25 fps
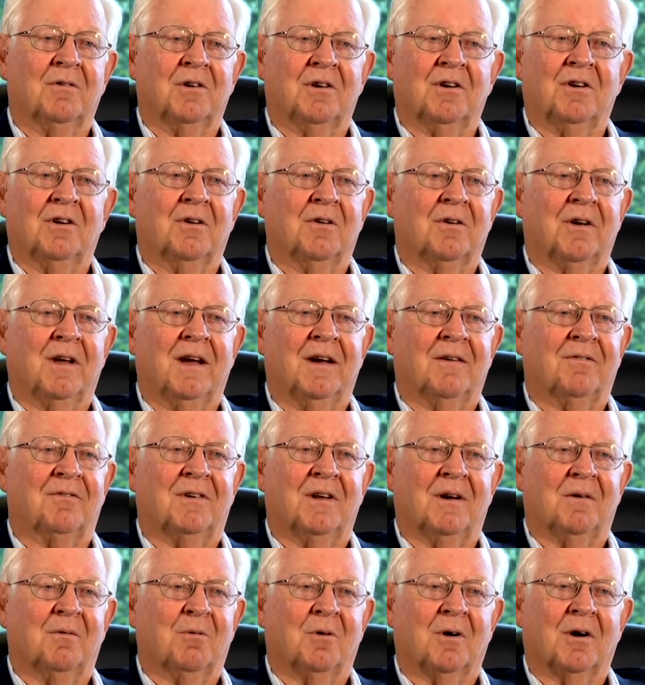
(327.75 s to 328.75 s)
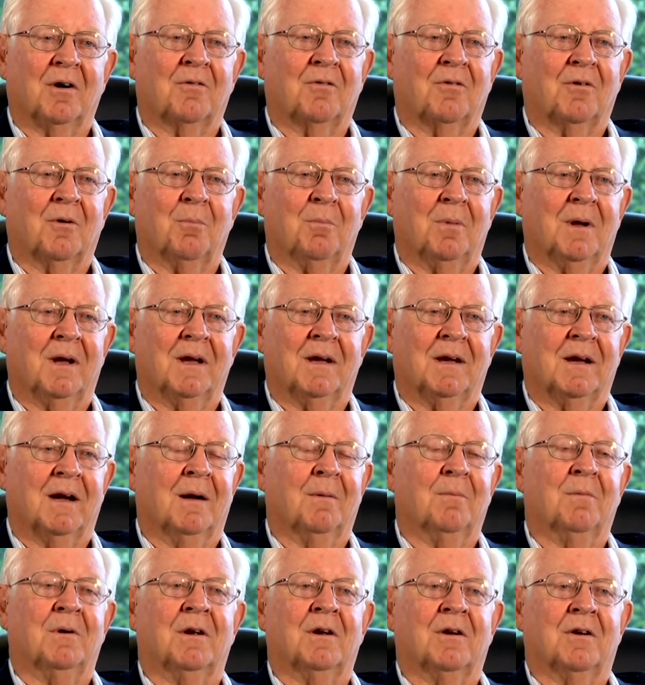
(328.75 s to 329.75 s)
you don't have to work for a big
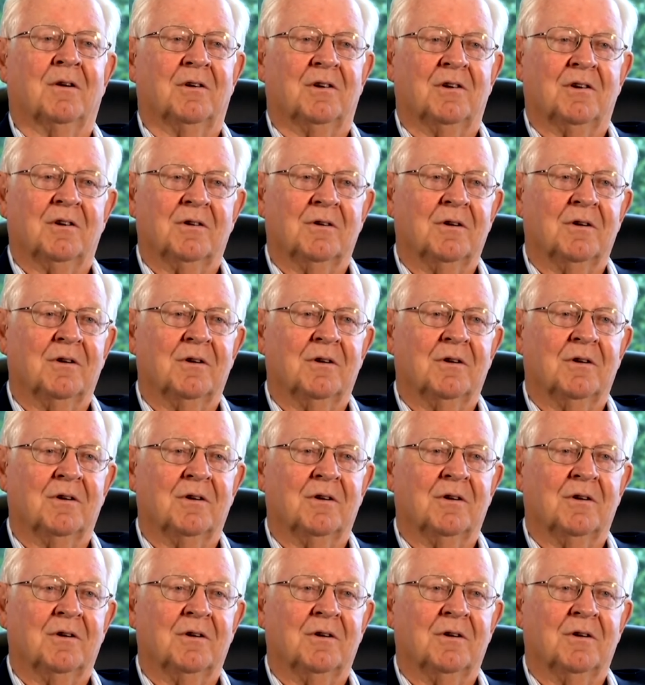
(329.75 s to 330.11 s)
company, or